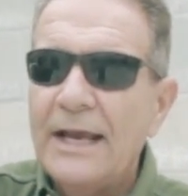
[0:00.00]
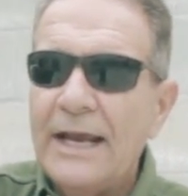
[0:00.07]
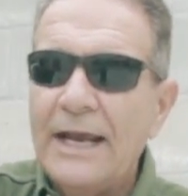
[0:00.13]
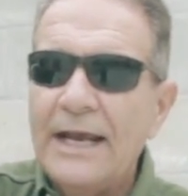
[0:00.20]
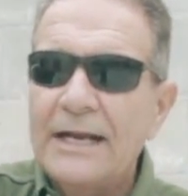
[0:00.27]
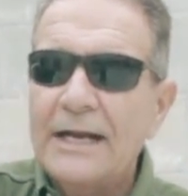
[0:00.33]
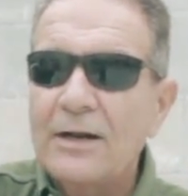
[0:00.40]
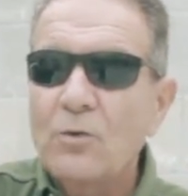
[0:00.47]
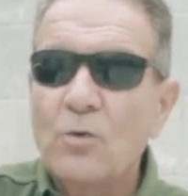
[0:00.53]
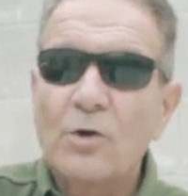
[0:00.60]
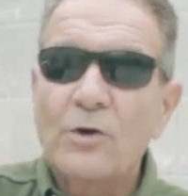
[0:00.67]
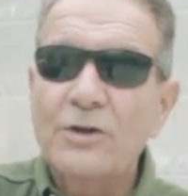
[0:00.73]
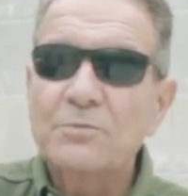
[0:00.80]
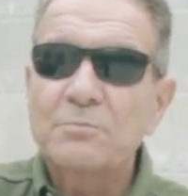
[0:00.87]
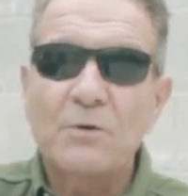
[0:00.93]
And at a
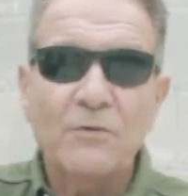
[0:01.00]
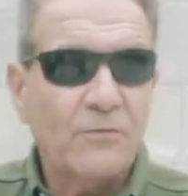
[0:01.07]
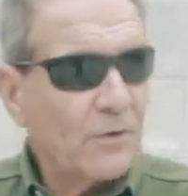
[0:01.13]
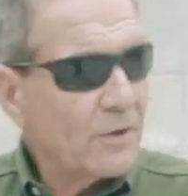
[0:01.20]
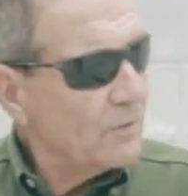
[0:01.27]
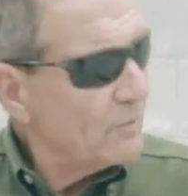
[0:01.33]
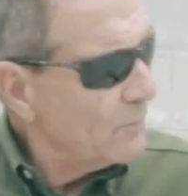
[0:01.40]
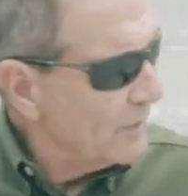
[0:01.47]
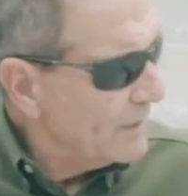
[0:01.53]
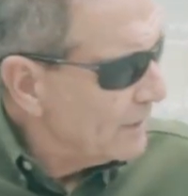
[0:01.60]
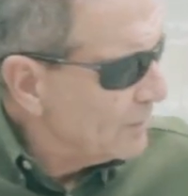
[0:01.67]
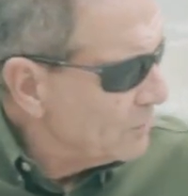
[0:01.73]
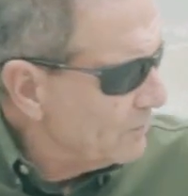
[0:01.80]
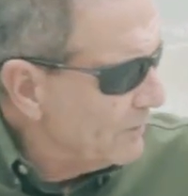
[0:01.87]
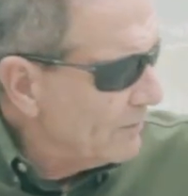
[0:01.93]
1/4 inch per foot, we
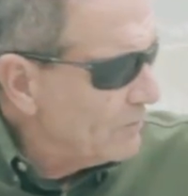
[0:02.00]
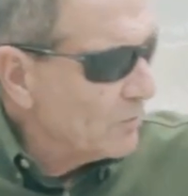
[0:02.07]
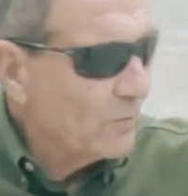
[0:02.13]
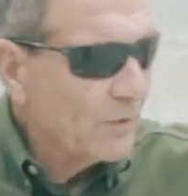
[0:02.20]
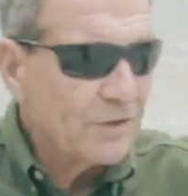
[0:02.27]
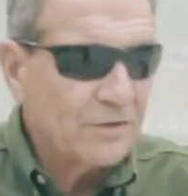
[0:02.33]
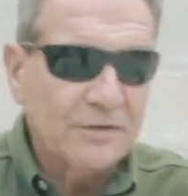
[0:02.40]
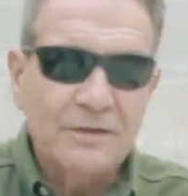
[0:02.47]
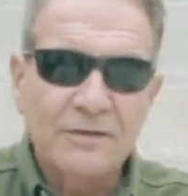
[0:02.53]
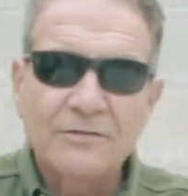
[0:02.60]
needed to be able to reach the